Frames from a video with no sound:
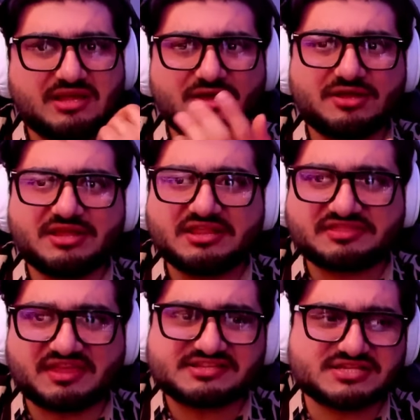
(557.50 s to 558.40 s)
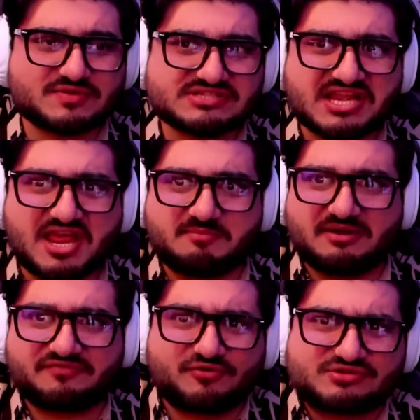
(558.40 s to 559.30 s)
Uh, he thinks it was him.
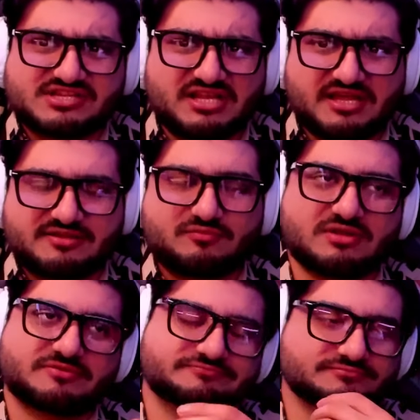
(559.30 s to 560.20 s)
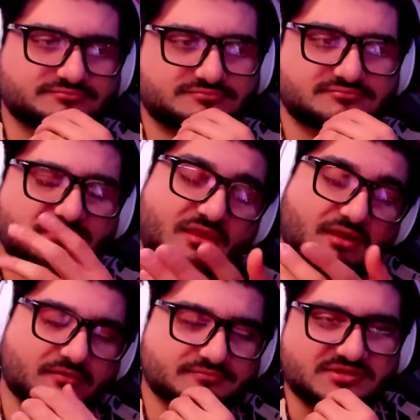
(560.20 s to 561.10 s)
Of course he like. Well,
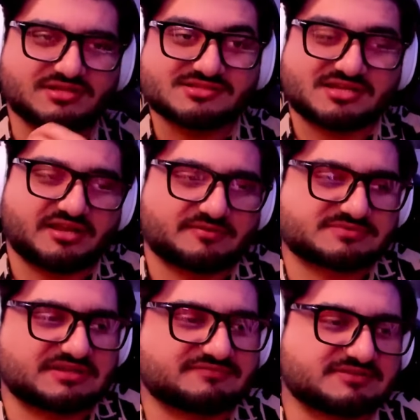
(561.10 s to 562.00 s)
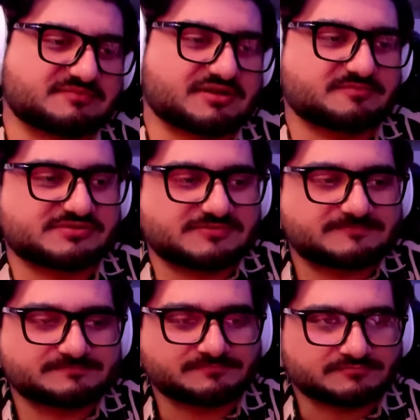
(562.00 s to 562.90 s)
he does hate himself
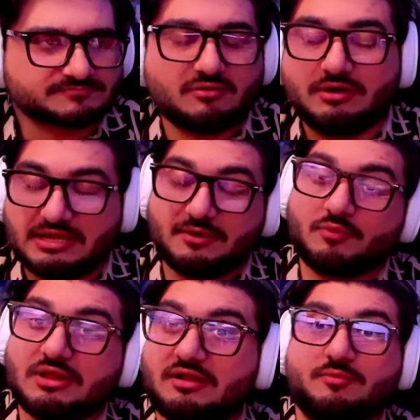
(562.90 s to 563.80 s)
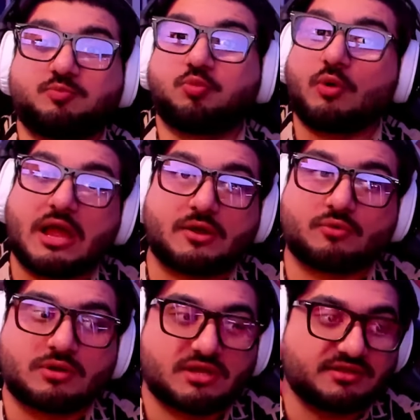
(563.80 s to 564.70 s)
sometimes. Come on. uh, well,
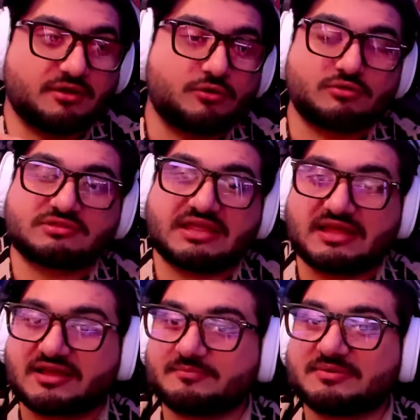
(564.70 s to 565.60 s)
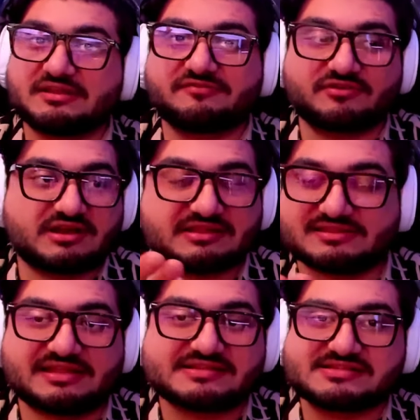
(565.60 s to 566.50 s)
wow. And the whole thing, I completely forgot that
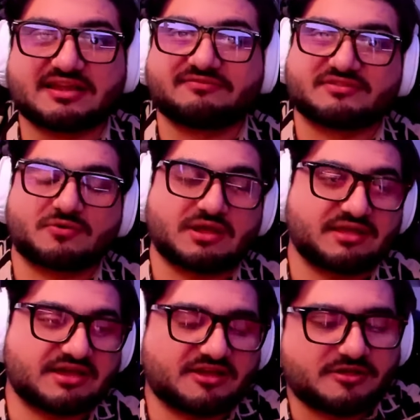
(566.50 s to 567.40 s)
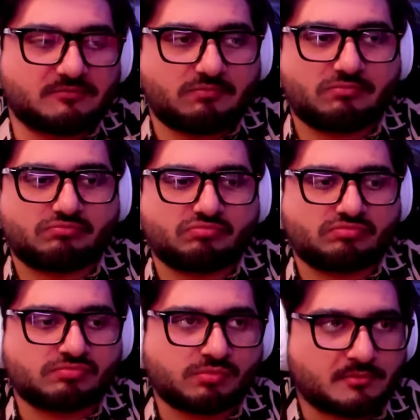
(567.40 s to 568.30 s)
that's not even the right guy.
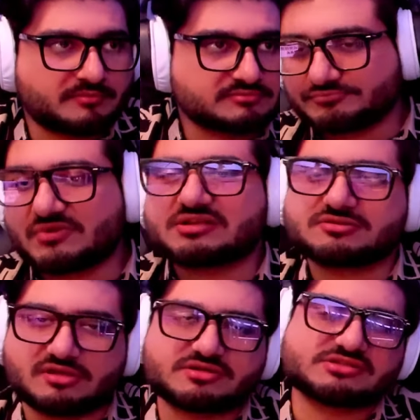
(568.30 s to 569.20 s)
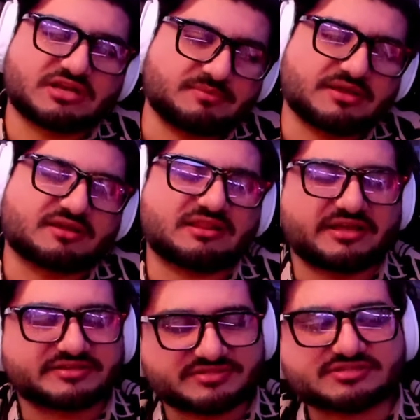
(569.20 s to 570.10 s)
Okay, so there's gonna be a
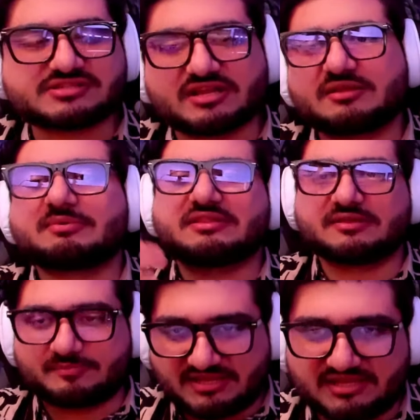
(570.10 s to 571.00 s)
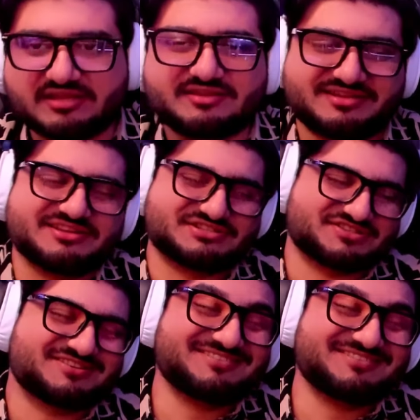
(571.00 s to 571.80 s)
clash. It's gonna be the PE teacher.